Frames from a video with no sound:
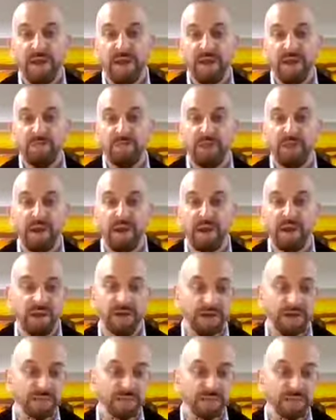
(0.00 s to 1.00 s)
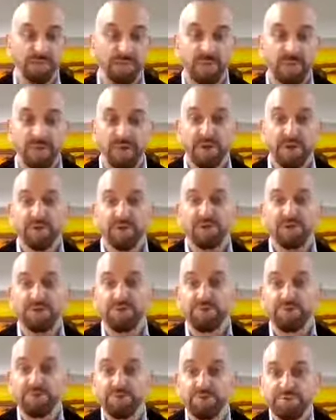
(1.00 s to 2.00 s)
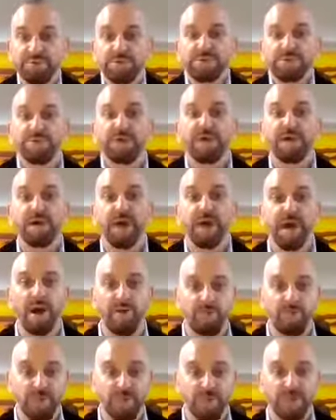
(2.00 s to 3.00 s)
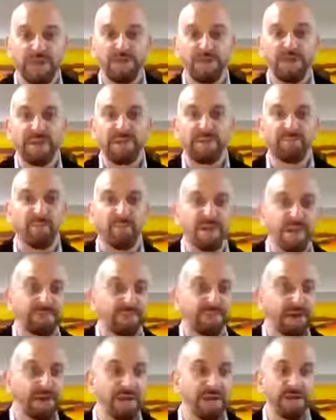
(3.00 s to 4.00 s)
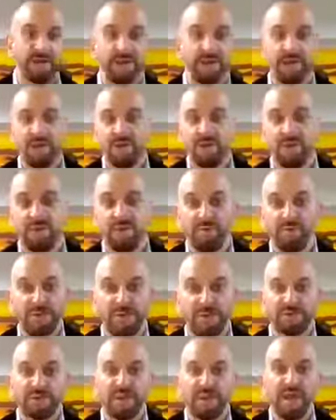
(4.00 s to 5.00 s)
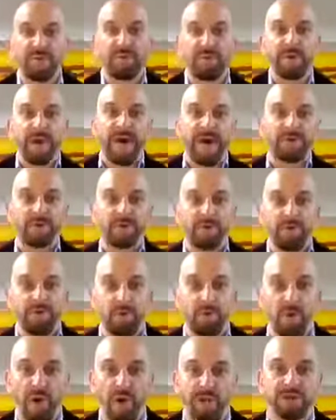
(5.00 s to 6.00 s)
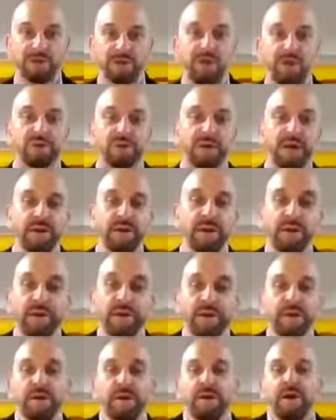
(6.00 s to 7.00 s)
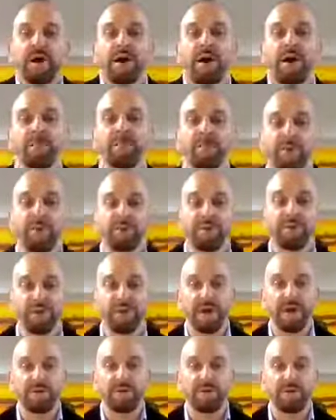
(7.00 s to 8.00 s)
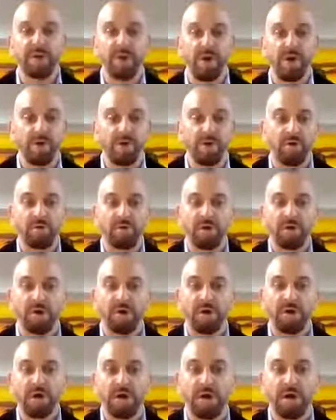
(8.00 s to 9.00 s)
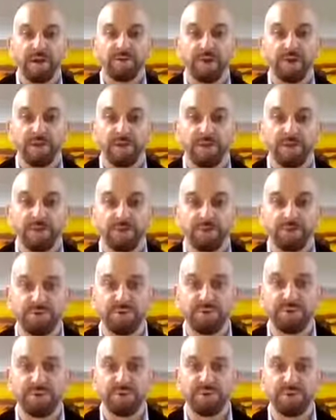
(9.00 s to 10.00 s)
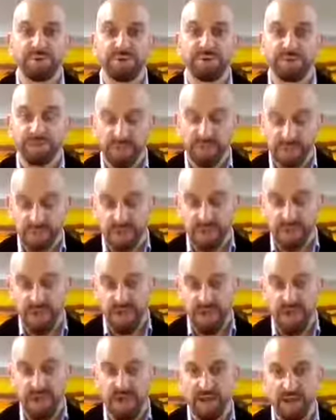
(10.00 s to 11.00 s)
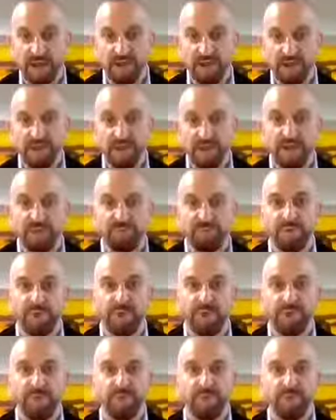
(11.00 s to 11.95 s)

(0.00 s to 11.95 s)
And with our custom news, we'll be keeping everybody updated. We'll eventually have our own watchdog letter, but we were going to have all credible news sources and bringing